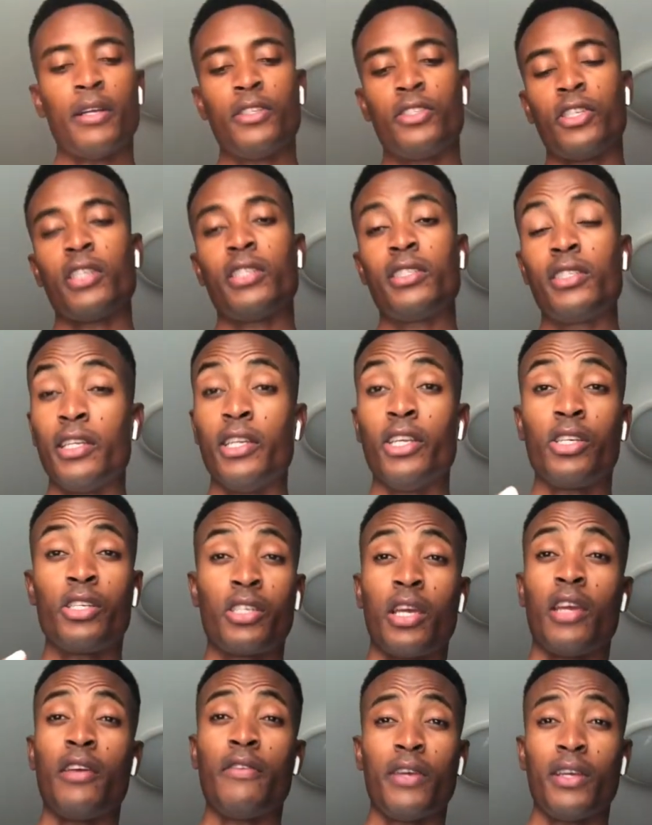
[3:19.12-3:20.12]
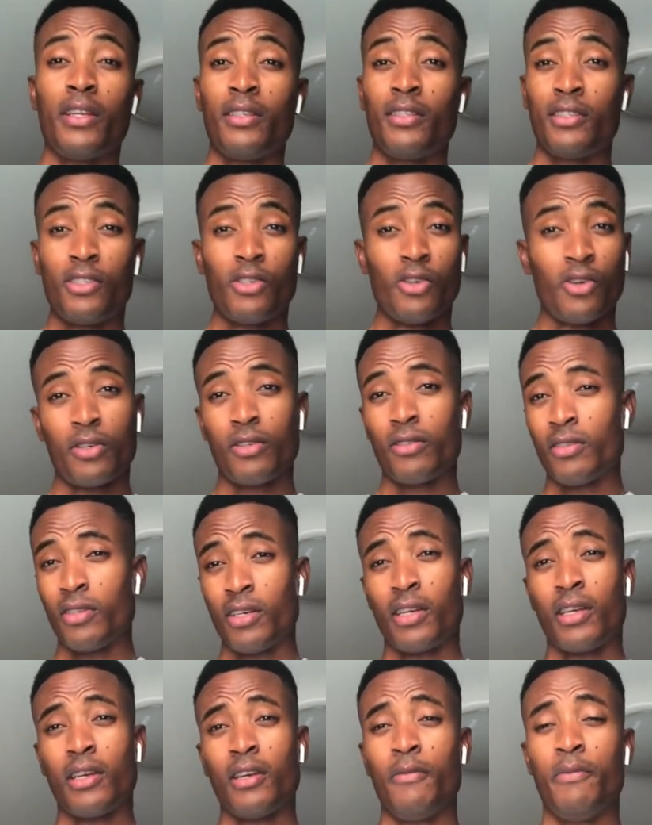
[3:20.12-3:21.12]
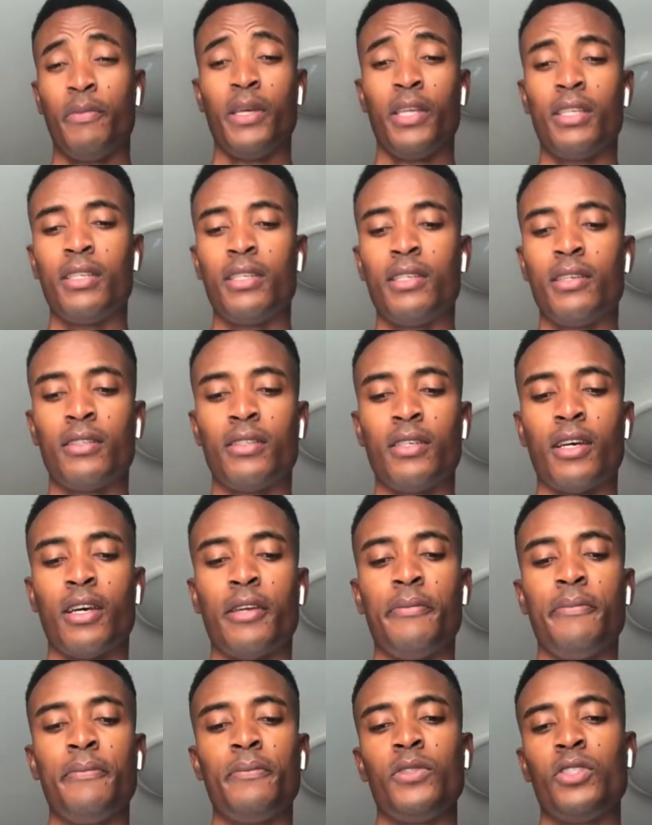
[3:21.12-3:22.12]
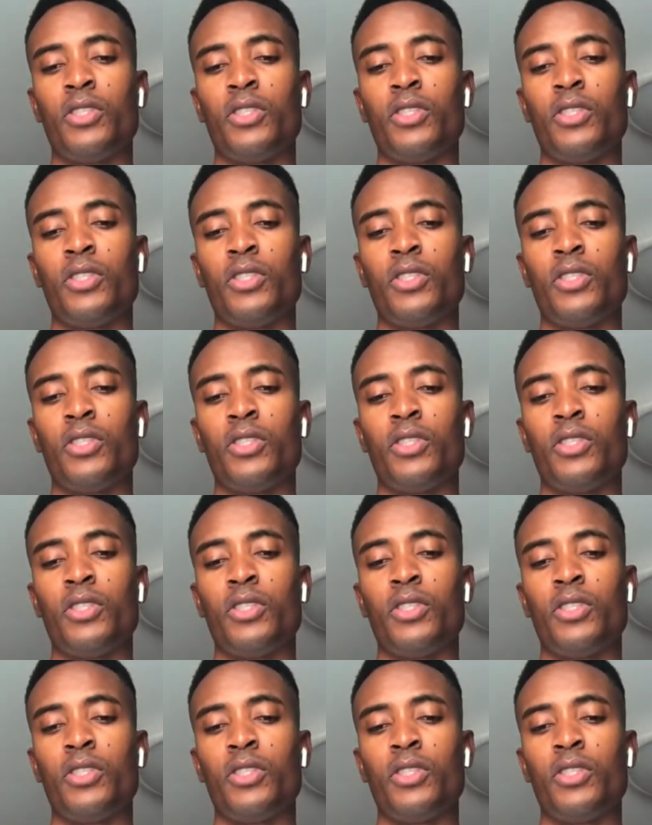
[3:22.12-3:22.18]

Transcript: just did the shaving, took a good bit of time.